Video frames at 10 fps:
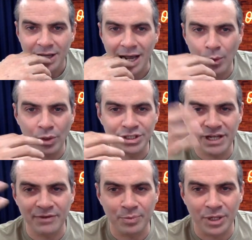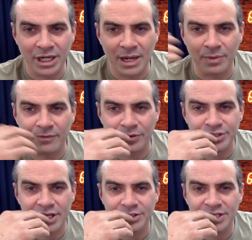I wasn't even putting up a for
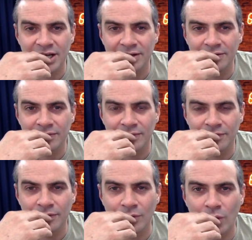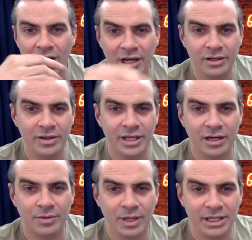sale sign for a while
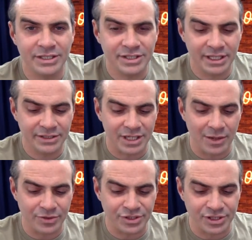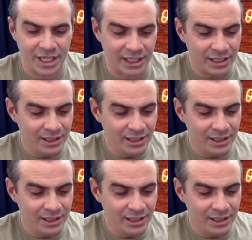there on my listings. I was just like,